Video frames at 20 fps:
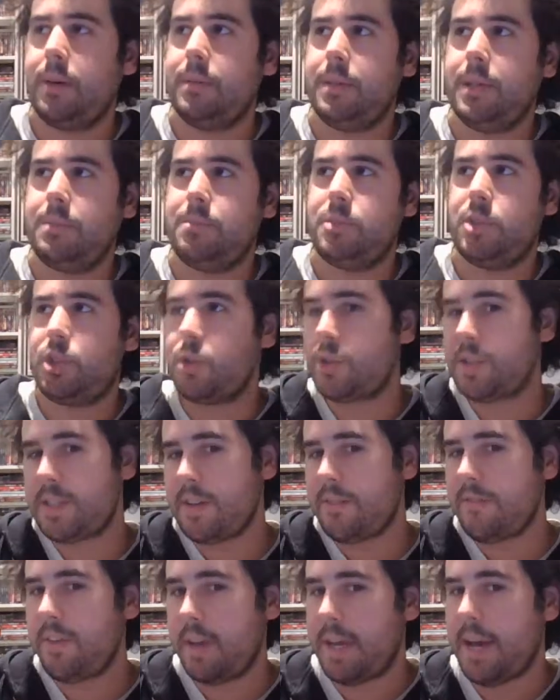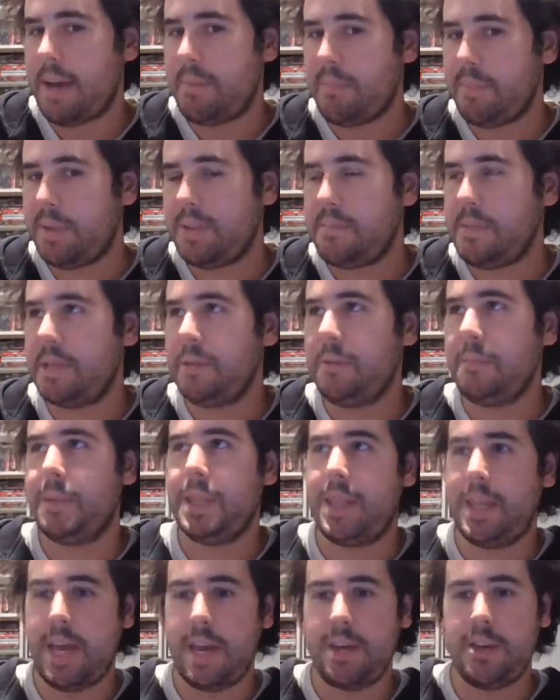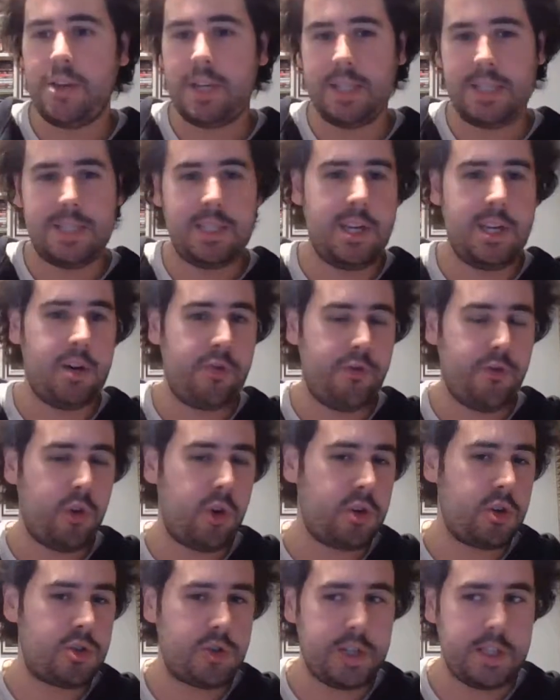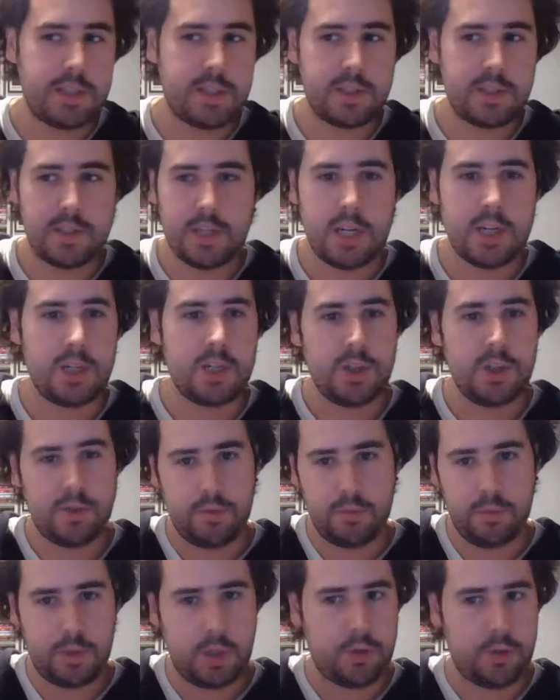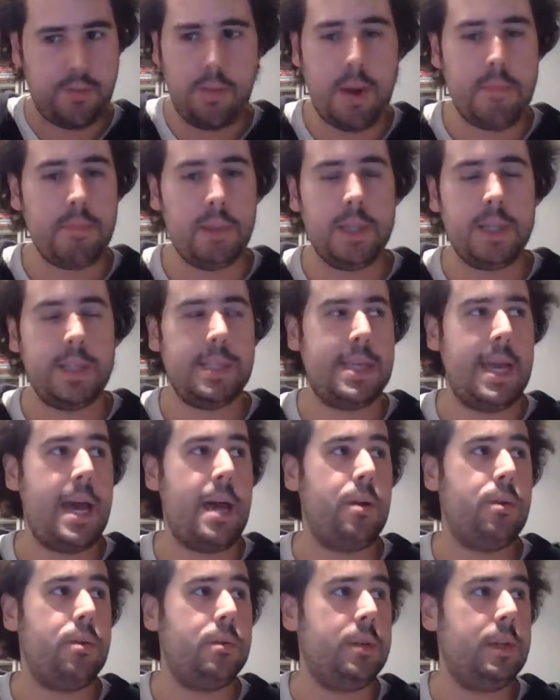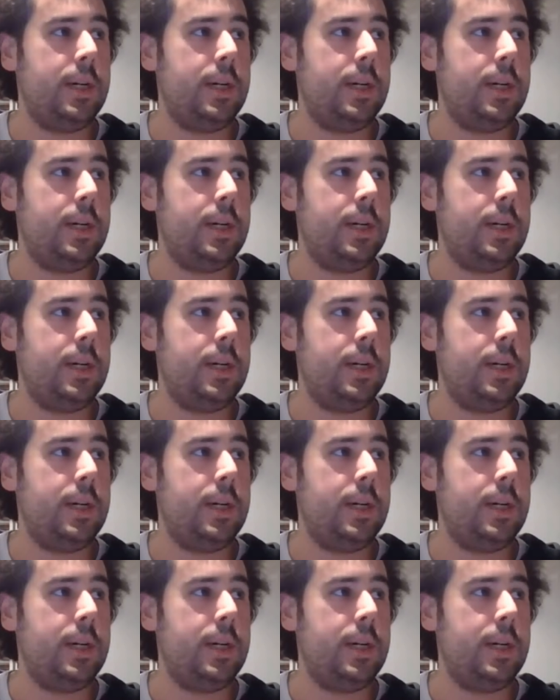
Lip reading: I'm sure something happened in the middle, but then you can see her fortress dungeon crumbling down,